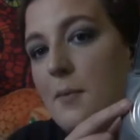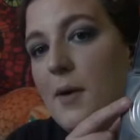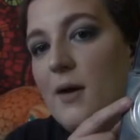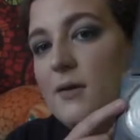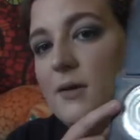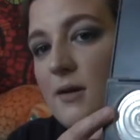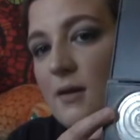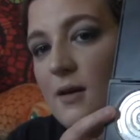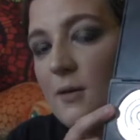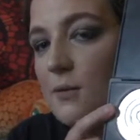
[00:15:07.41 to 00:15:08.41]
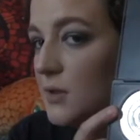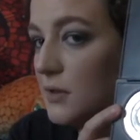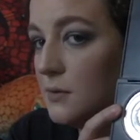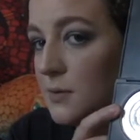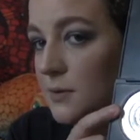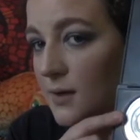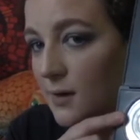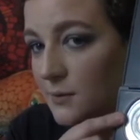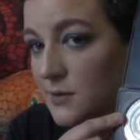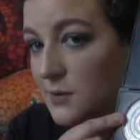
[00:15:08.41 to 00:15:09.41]
powder that I would use when
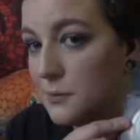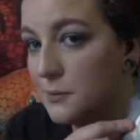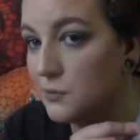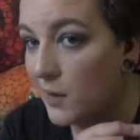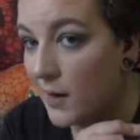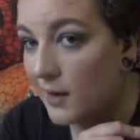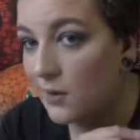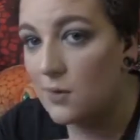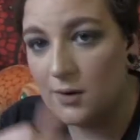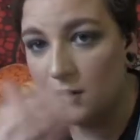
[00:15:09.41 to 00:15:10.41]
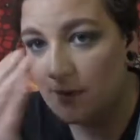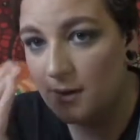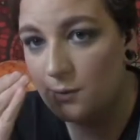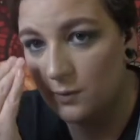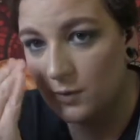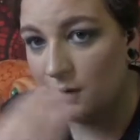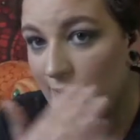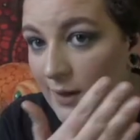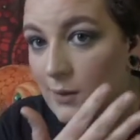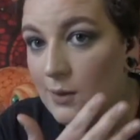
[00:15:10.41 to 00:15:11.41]
I would do drag, or if I would want to
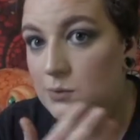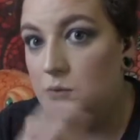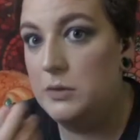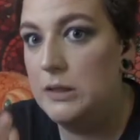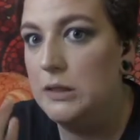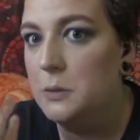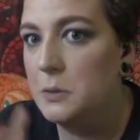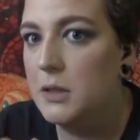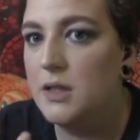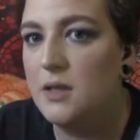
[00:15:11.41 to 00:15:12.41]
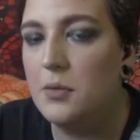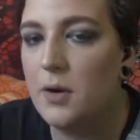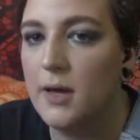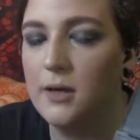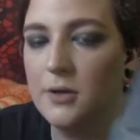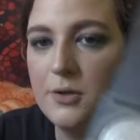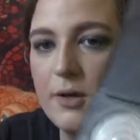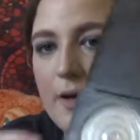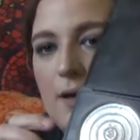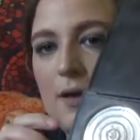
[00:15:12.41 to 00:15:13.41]
like a really, really bright under
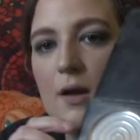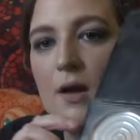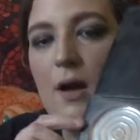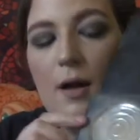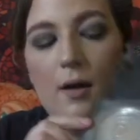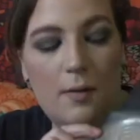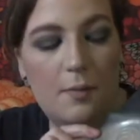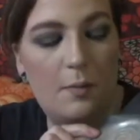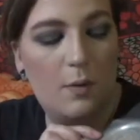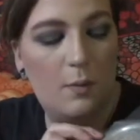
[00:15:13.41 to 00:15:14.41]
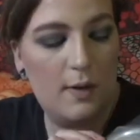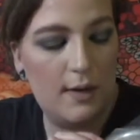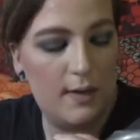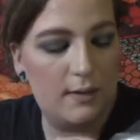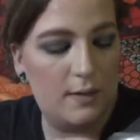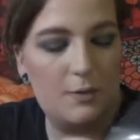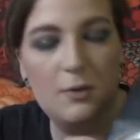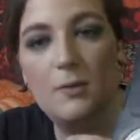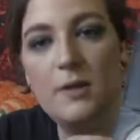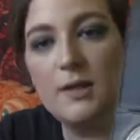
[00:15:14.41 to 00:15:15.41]
eye. But what I ended up
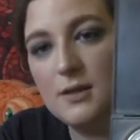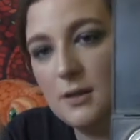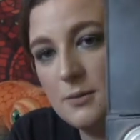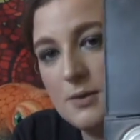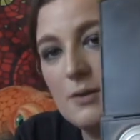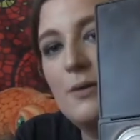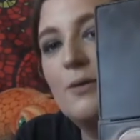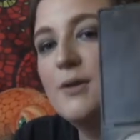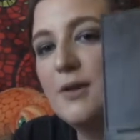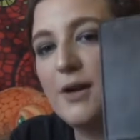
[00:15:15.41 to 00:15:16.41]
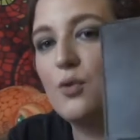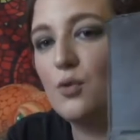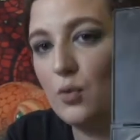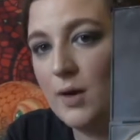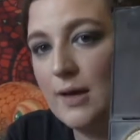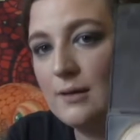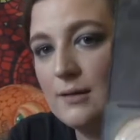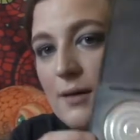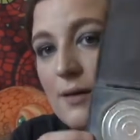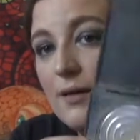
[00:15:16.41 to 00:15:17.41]
doing is there was only like a ring
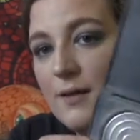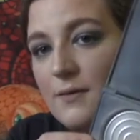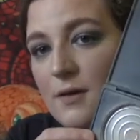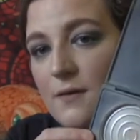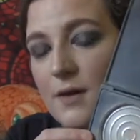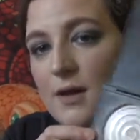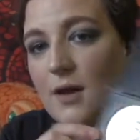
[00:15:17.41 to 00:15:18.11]
left of it,